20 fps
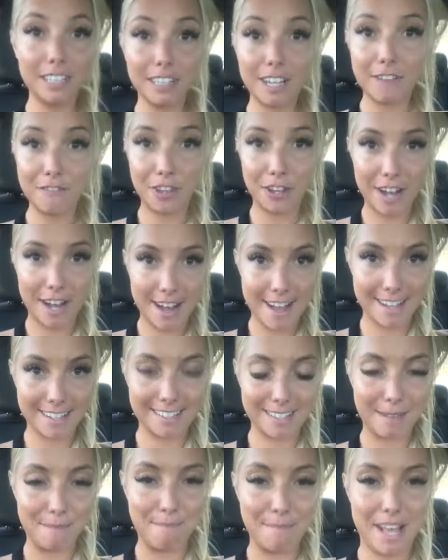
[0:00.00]
Love you
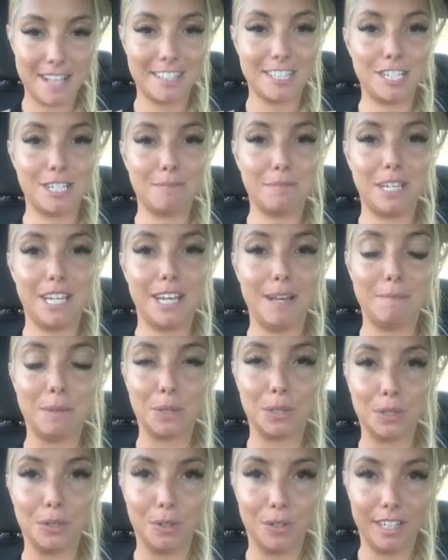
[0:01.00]
guys. Message me
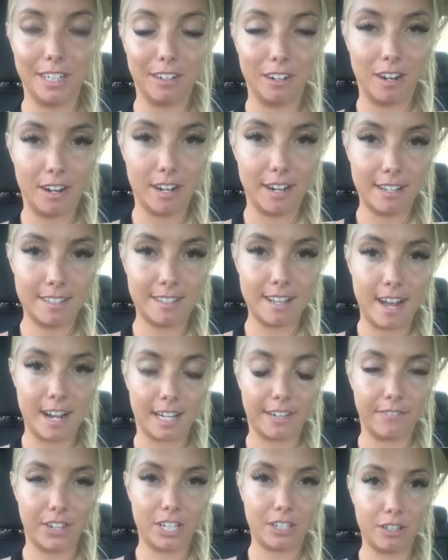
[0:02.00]
about the Golden Goddess
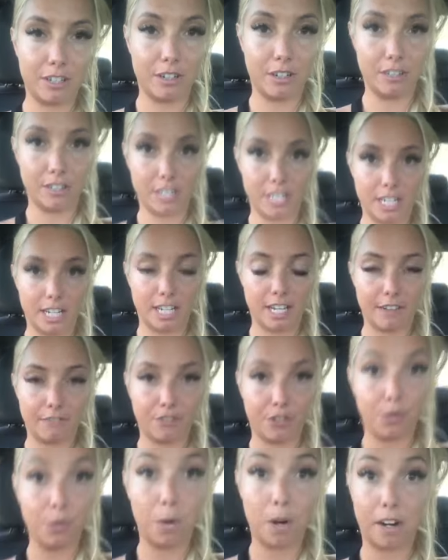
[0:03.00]
activation coaching
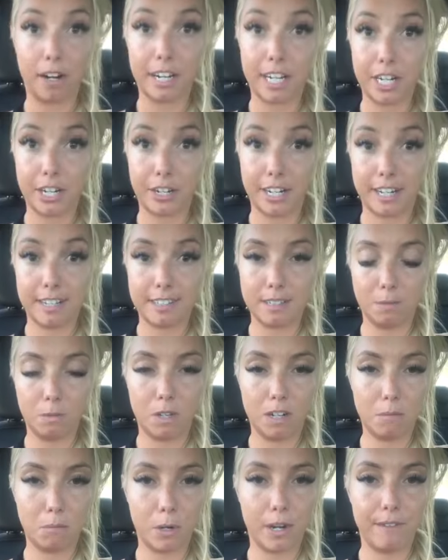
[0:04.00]
if you are curious and
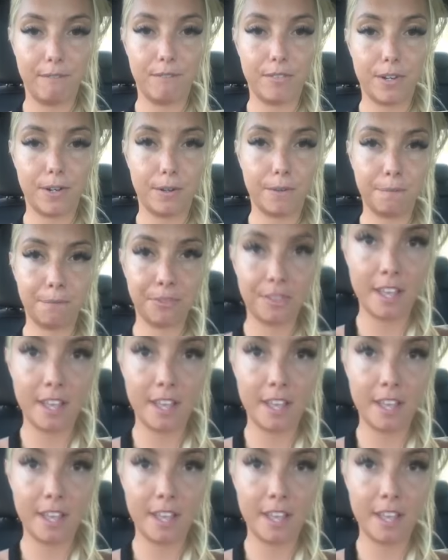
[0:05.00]
want more info.